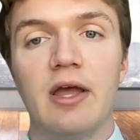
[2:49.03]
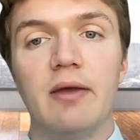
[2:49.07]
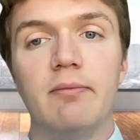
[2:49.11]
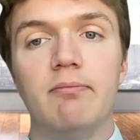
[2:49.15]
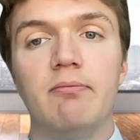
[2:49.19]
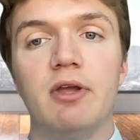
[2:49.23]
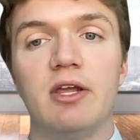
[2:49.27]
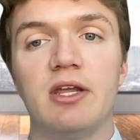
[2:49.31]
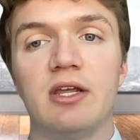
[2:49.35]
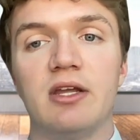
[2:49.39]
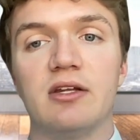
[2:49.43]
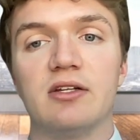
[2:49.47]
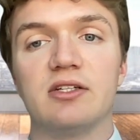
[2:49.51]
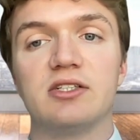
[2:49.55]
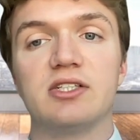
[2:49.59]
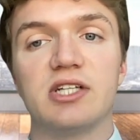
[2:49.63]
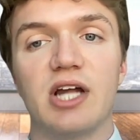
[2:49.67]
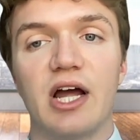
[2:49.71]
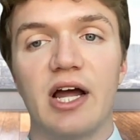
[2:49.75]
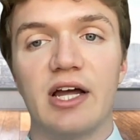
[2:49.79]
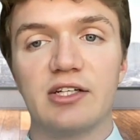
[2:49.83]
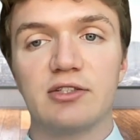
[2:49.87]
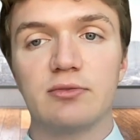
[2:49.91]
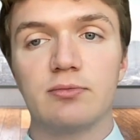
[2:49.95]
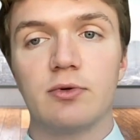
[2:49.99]
making a
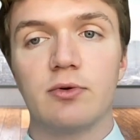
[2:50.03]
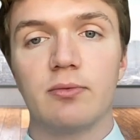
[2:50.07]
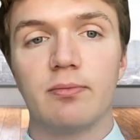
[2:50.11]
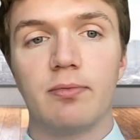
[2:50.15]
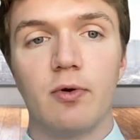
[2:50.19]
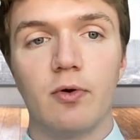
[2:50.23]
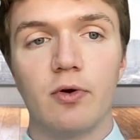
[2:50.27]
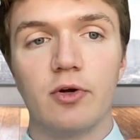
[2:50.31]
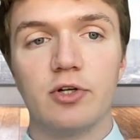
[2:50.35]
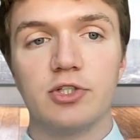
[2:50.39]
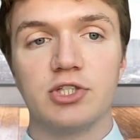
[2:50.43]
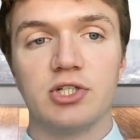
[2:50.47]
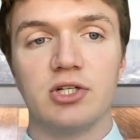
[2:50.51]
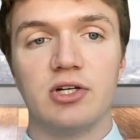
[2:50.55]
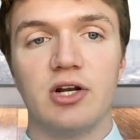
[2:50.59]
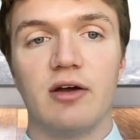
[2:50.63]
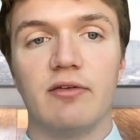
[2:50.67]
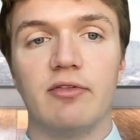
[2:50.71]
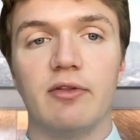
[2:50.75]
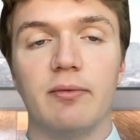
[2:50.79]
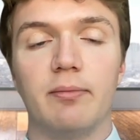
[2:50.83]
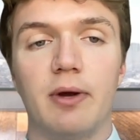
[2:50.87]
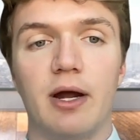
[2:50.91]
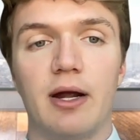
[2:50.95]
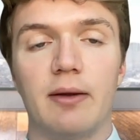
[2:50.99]
sizable portion of
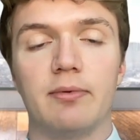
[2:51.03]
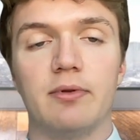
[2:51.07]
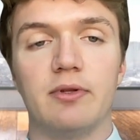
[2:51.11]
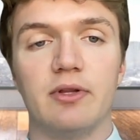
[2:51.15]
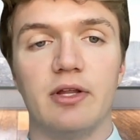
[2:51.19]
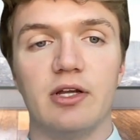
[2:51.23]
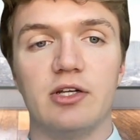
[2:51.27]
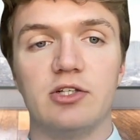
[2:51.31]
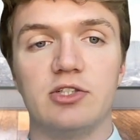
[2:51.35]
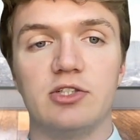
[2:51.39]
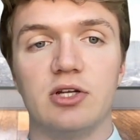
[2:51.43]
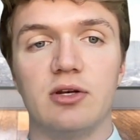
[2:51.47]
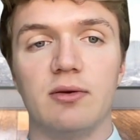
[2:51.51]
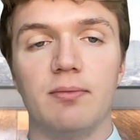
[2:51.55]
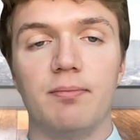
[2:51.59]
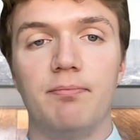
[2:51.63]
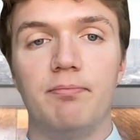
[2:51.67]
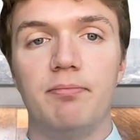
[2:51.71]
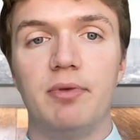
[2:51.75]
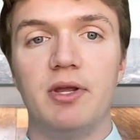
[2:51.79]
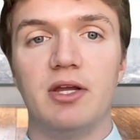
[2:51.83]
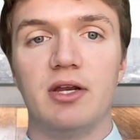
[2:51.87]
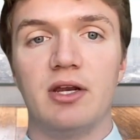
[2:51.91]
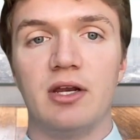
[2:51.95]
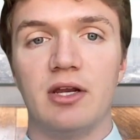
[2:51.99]
the population
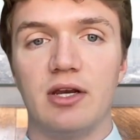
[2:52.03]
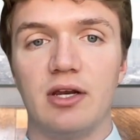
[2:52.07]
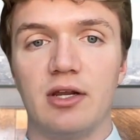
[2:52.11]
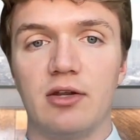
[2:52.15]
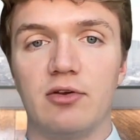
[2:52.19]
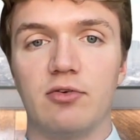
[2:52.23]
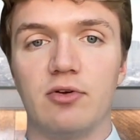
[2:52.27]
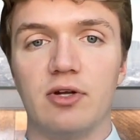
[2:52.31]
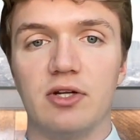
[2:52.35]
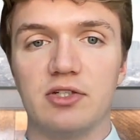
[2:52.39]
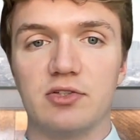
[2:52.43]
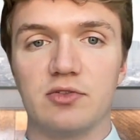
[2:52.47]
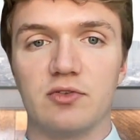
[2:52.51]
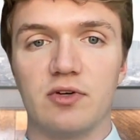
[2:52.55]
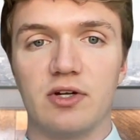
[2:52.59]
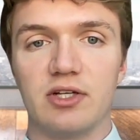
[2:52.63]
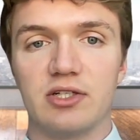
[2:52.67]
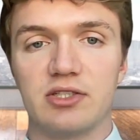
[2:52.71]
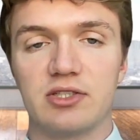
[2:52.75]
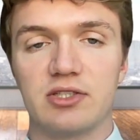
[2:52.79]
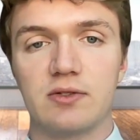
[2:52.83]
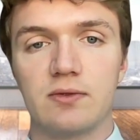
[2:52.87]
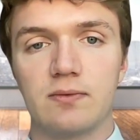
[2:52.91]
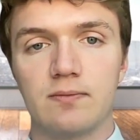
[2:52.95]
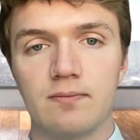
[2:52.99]
be at an increased
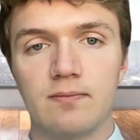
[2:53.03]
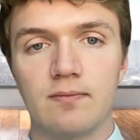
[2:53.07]
risk.